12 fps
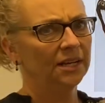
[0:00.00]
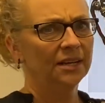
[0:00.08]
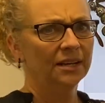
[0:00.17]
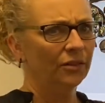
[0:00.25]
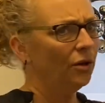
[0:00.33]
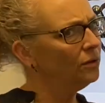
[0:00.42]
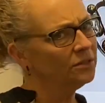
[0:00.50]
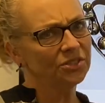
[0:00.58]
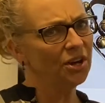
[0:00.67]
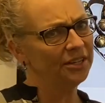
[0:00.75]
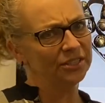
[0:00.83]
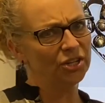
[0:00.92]
The whole
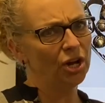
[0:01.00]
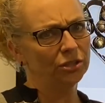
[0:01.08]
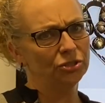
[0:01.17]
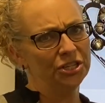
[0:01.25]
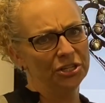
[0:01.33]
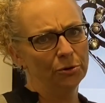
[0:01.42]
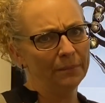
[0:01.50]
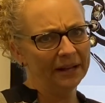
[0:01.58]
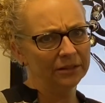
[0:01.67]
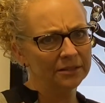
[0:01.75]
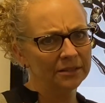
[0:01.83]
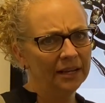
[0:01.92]
song is called Jingle
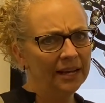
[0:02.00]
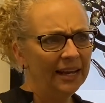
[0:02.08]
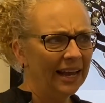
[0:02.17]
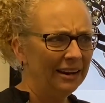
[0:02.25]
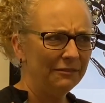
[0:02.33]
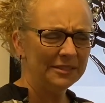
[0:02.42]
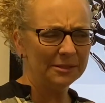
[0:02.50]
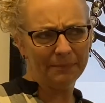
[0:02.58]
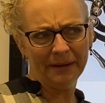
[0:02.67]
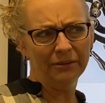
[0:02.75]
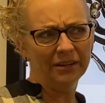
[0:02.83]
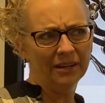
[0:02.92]
Bells. And if it's
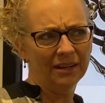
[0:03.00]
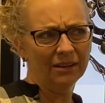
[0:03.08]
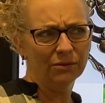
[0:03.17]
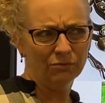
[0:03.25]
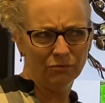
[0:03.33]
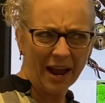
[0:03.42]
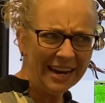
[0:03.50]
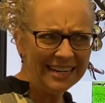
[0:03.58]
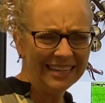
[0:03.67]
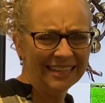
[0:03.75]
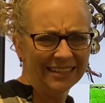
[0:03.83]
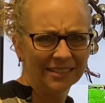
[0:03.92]
about
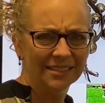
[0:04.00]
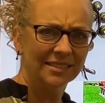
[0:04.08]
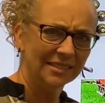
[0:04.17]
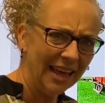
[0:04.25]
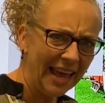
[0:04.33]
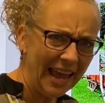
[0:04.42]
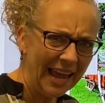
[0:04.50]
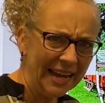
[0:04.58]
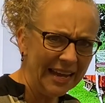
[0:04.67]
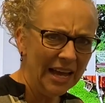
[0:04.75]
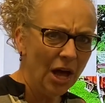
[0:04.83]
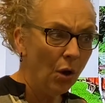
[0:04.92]
riding in a
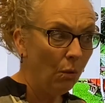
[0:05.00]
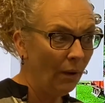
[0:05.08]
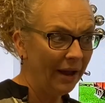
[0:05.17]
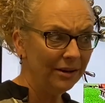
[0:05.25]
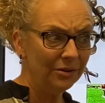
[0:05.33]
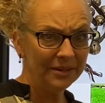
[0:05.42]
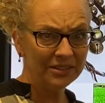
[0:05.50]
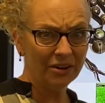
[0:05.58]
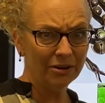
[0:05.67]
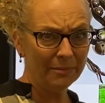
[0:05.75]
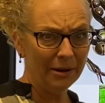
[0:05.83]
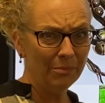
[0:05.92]
sleigh, why do we talk
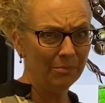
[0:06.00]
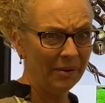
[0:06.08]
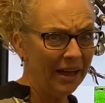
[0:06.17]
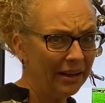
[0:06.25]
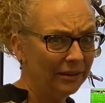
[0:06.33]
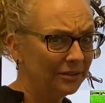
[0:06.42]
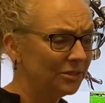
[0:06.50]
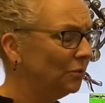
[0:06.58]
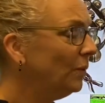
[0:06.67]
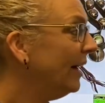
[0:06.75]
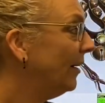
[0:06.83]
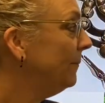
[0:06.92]
about bells?
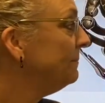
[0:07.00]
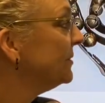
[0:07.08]
Well,